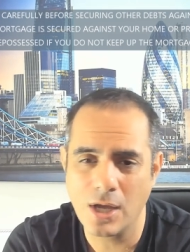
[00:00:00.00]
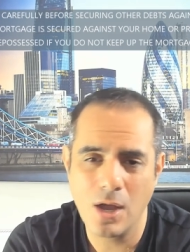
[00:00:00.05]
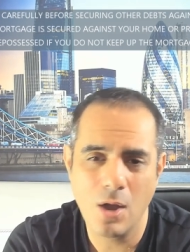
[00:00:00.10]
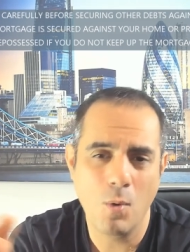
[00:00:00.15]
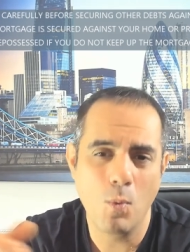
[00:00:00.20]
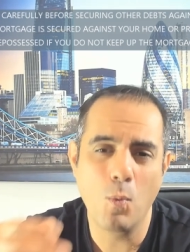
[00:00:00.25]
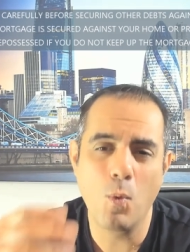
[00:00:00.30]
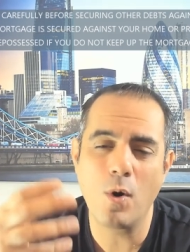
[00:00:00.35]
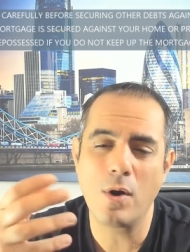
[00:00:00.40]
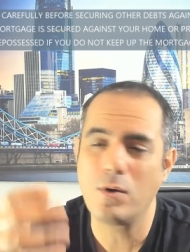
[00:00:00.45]

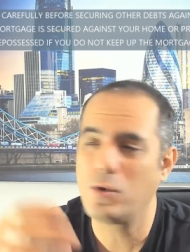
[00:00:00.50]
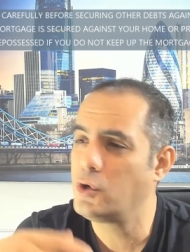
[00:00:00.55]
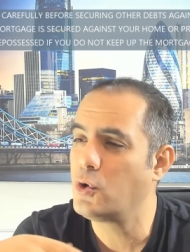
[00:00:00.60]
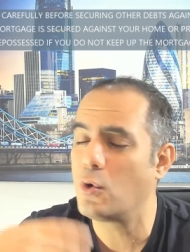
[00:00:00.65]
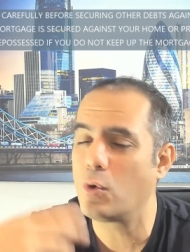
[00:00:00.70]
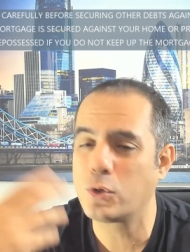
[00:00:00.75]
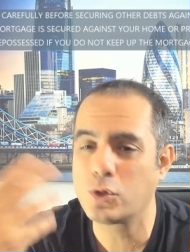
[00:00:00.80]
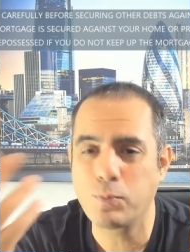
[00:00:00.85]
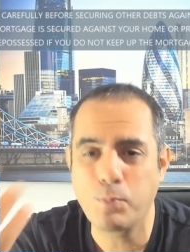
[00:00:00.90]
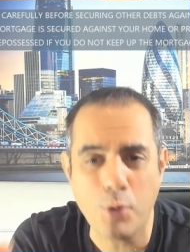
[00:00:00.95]
what
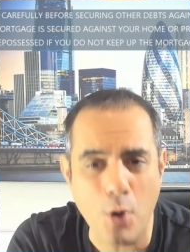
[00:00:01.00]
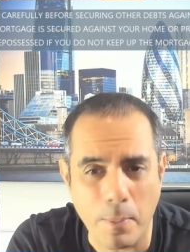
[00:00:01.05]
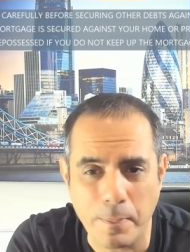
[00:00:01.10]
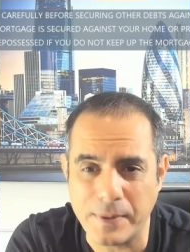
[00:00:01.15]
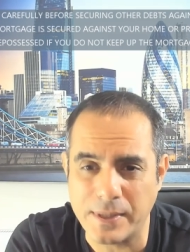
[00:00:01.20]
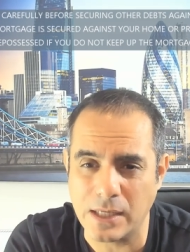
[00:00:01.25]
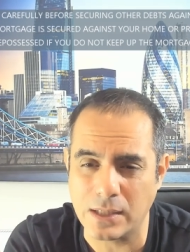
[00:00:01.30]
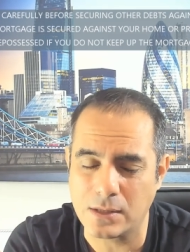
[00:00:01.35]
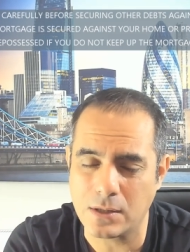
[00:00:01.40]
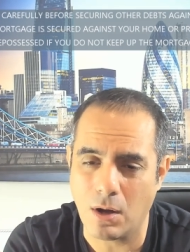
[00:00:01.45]
your
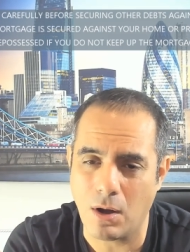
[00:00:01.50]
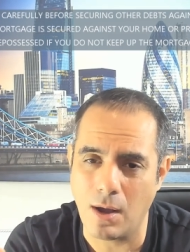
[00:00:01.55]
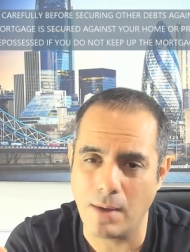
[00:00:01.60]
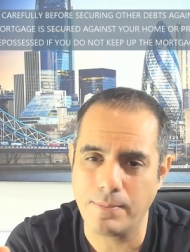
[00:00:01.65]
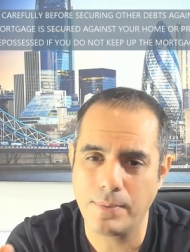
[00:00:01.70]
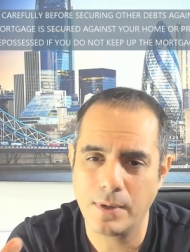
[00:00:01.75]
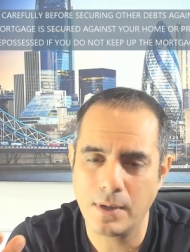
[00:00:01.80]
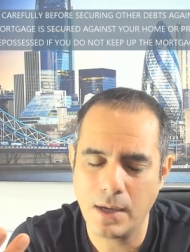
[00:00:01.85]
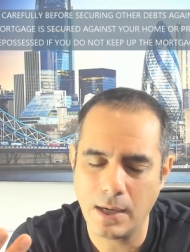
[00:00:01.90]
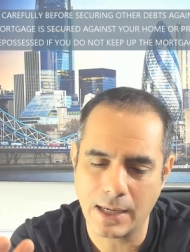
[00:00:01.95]
property type,
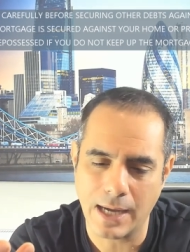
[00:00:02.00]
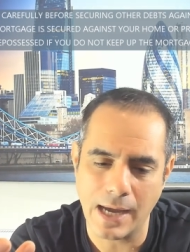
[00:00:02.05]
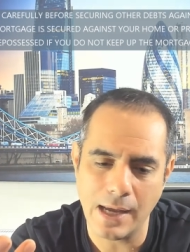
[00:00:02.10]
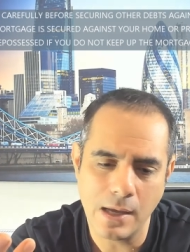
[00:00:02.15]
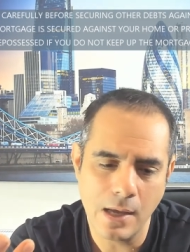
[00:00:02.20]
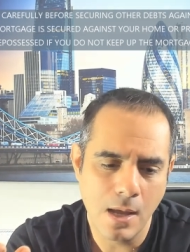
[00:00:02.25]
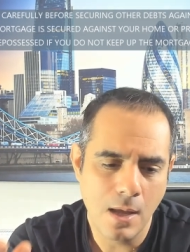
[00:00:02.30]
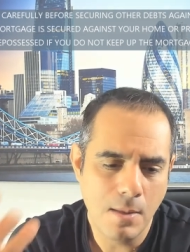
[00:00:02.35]
okay?